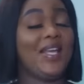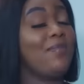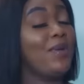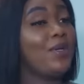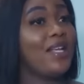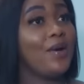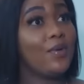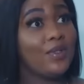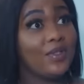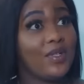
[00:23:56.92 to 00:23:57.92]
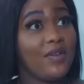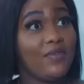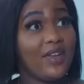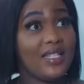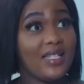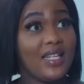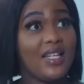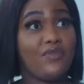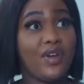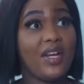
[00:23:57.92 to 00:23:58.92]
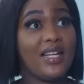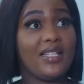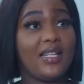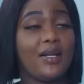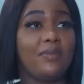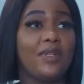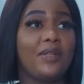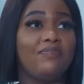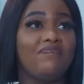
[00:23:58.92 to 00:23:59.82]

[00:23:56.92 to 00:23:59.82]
A billionaire wants to invest in real estate company.